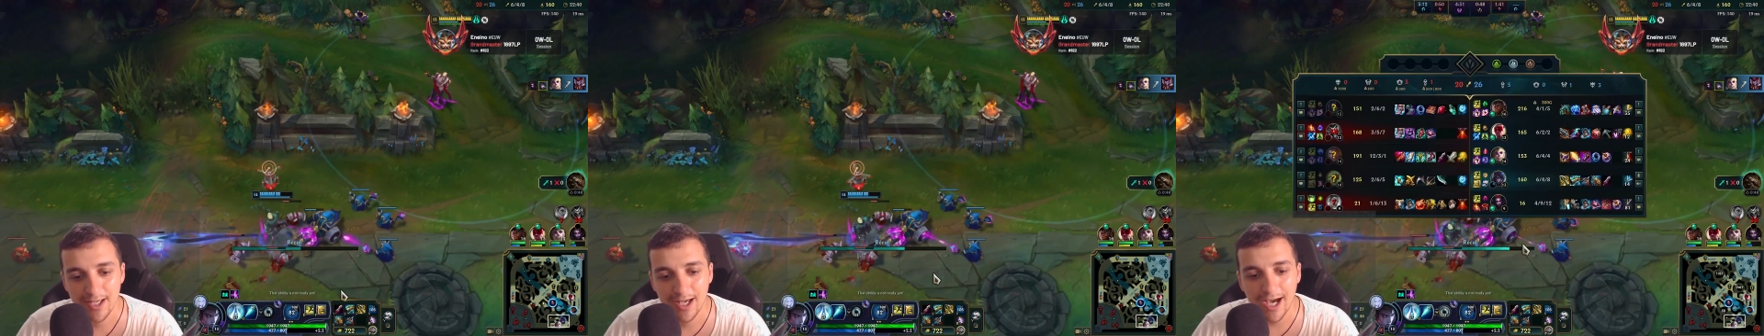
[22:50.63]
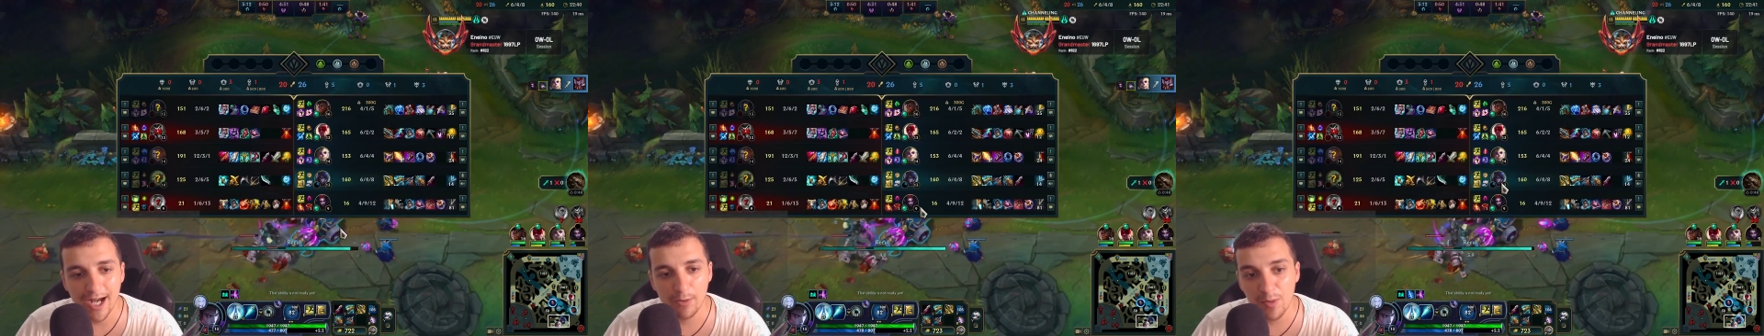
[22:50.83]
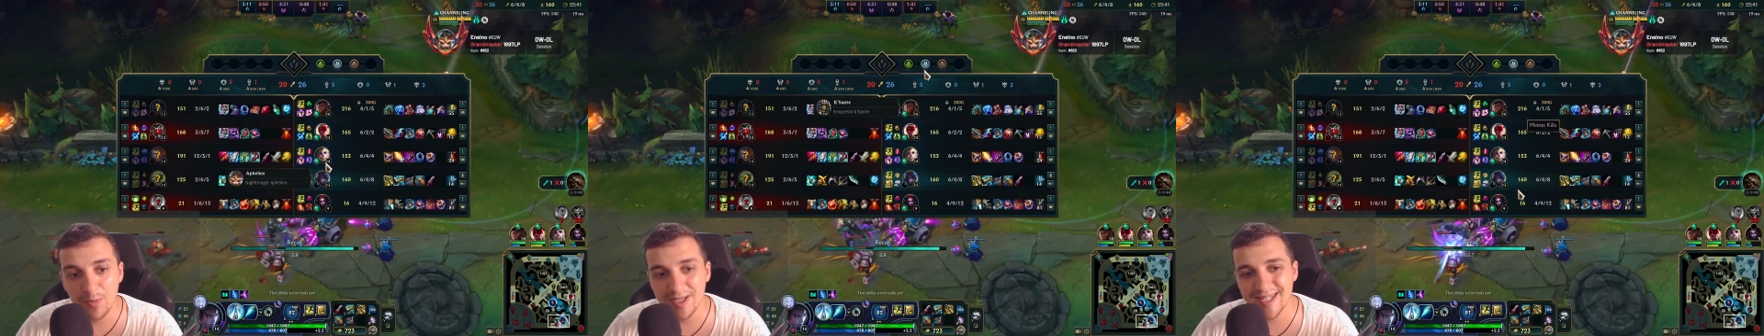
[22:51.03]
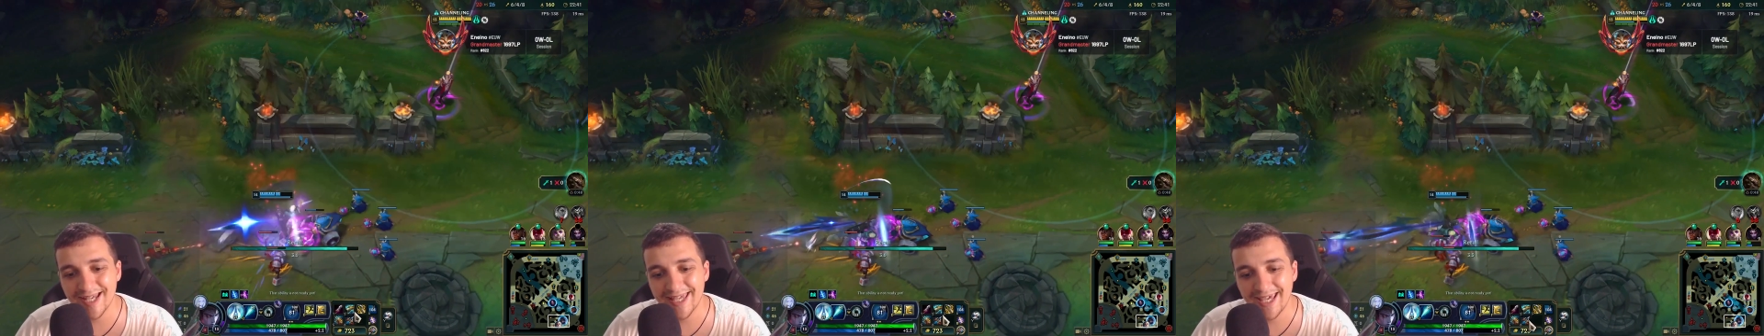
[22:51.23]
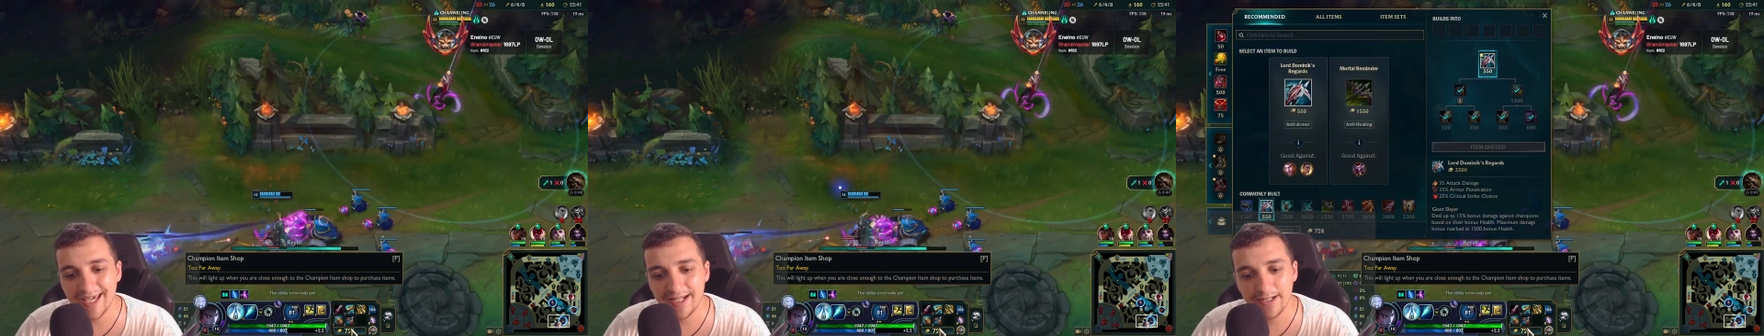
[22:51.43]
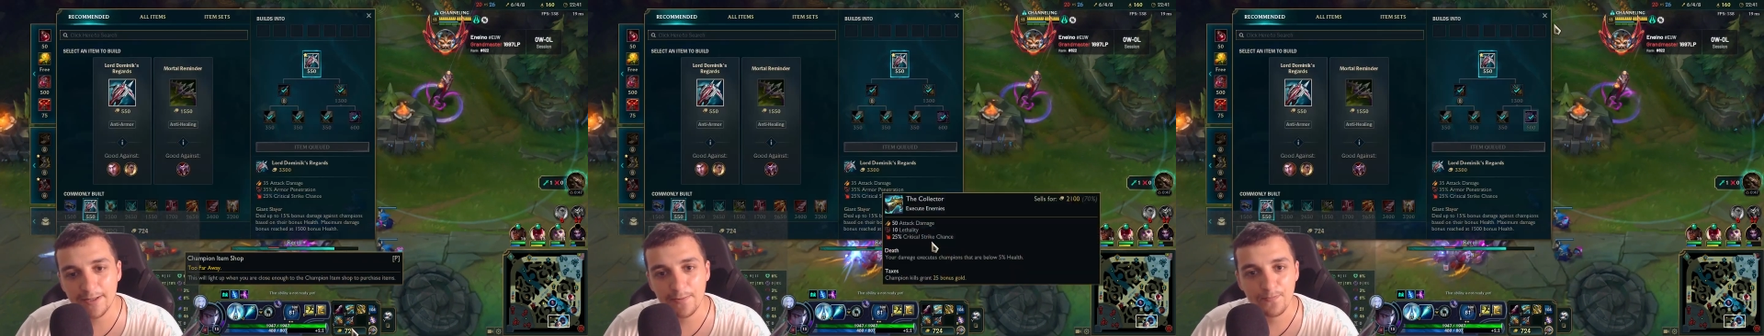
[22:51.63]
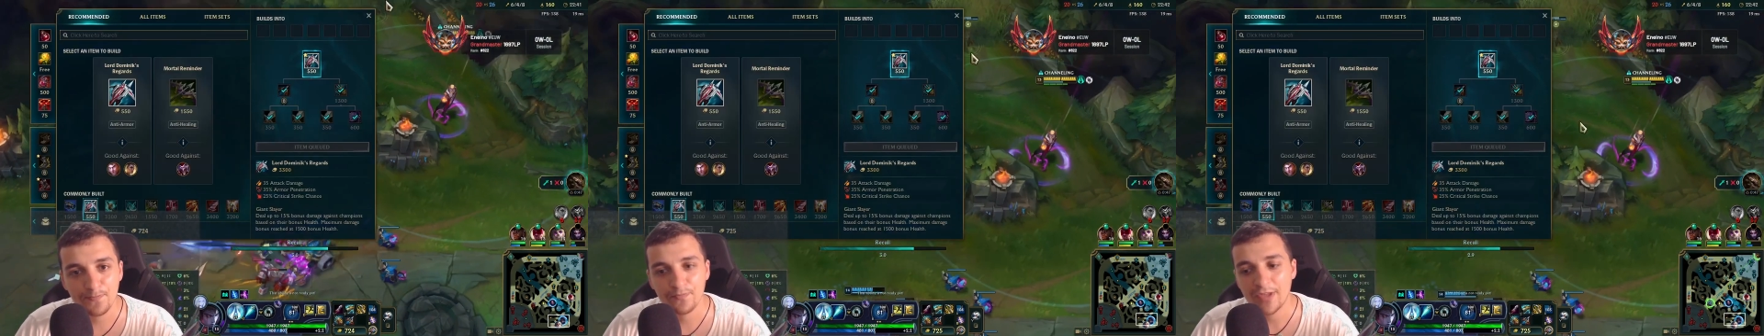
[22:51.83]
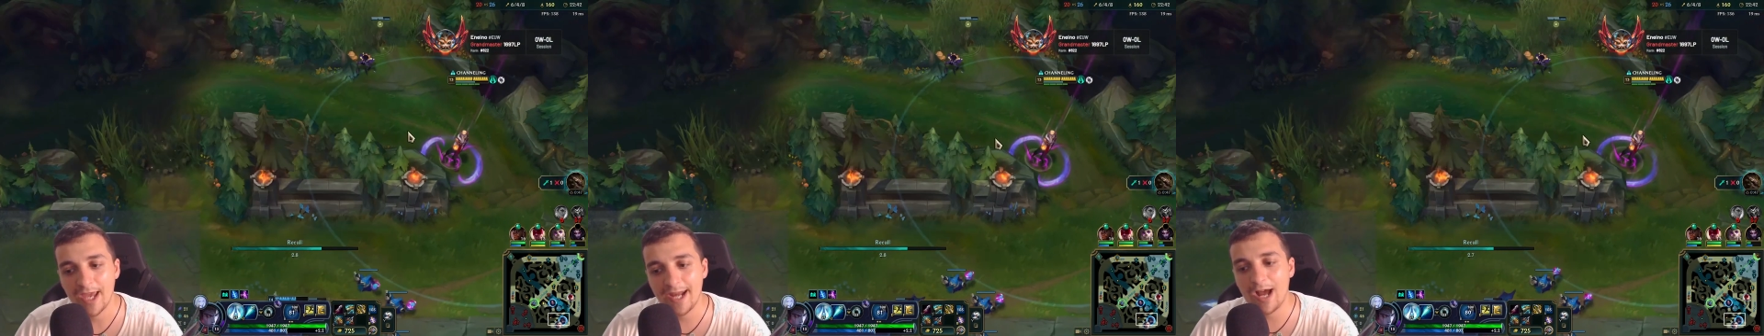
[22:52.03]
Alright, we base again.
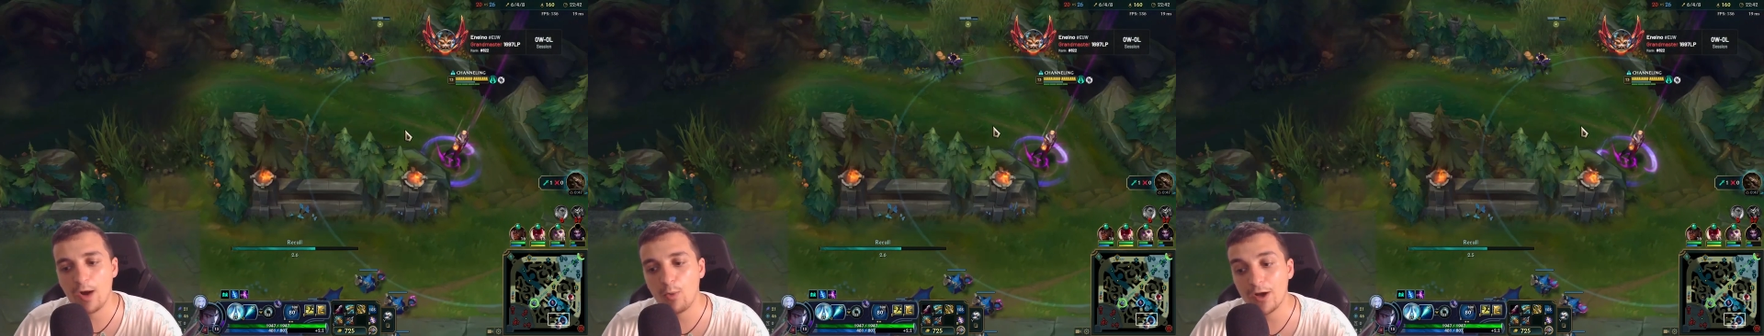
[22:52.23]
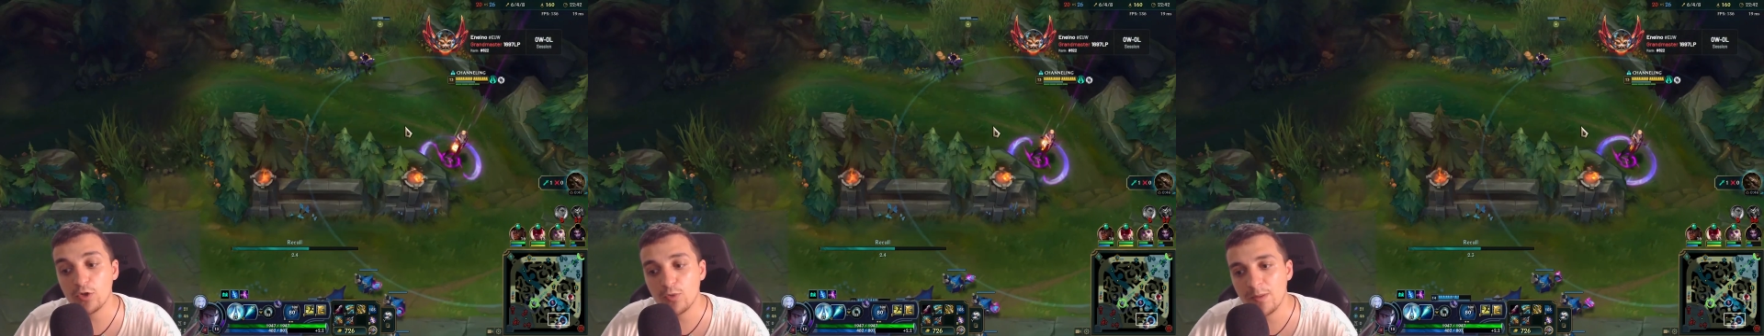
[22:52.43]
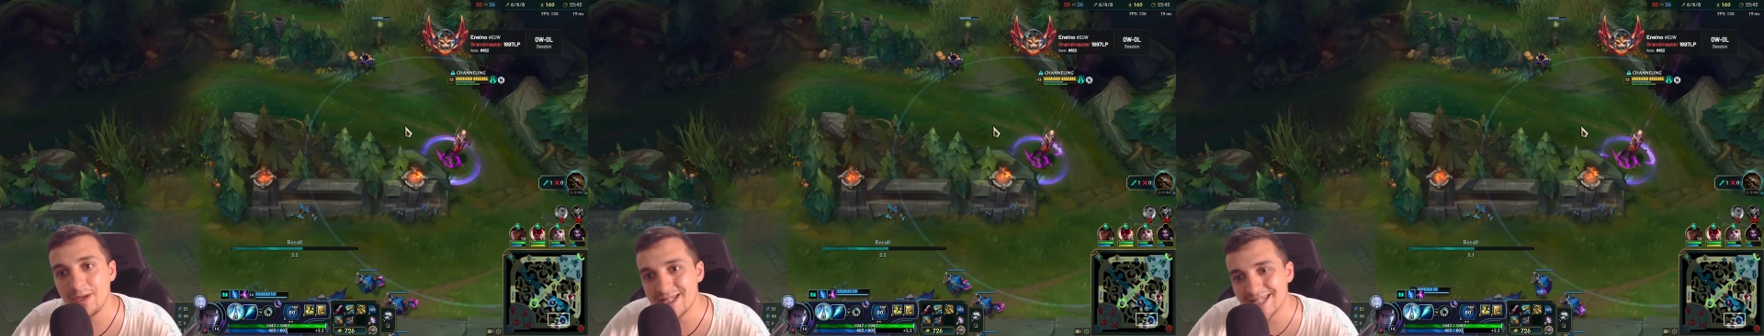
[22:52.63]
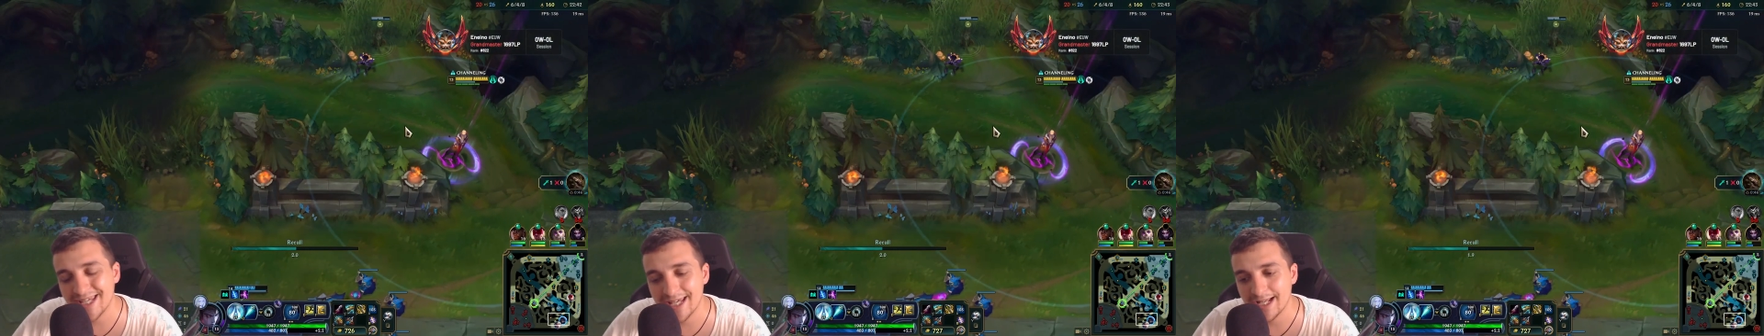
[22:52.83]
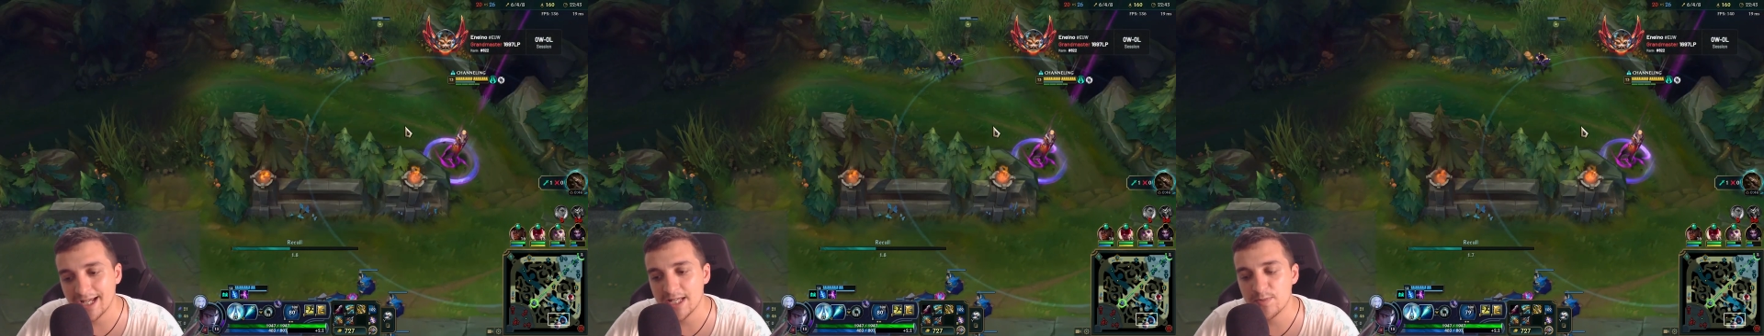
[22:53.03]
And now, why do we base again, guys?